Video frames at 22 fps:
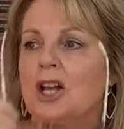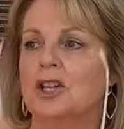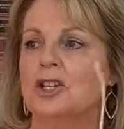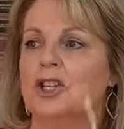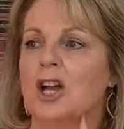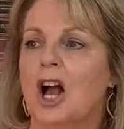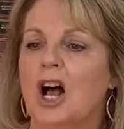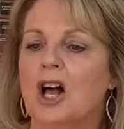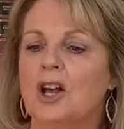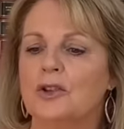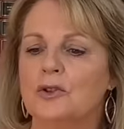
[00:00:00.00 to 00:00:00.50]

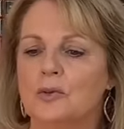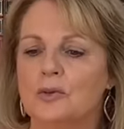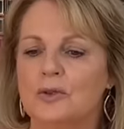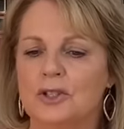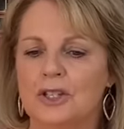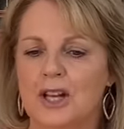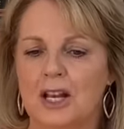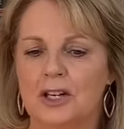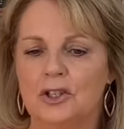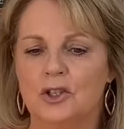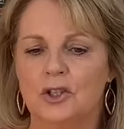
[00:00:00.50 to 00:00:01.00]
Charles would
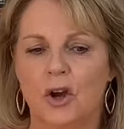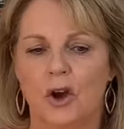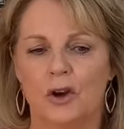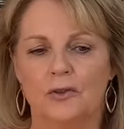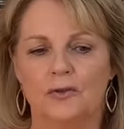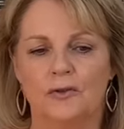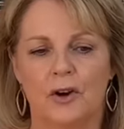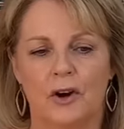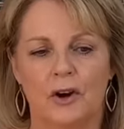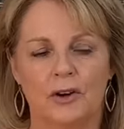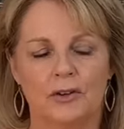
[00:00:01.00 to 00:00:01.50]
tend to go
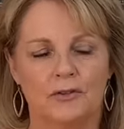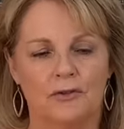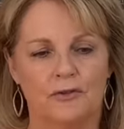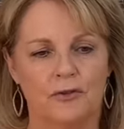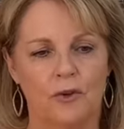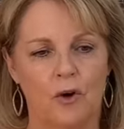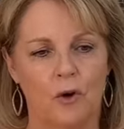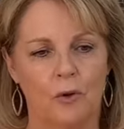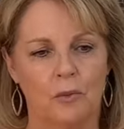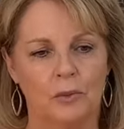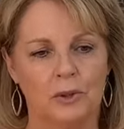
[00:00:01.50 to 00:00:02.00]
very
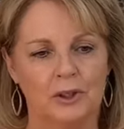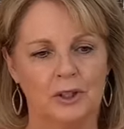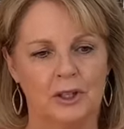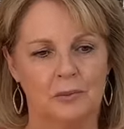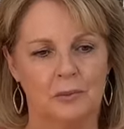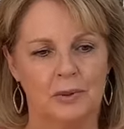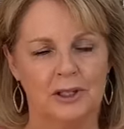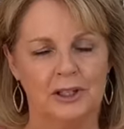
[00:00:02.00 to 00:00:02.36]
formal and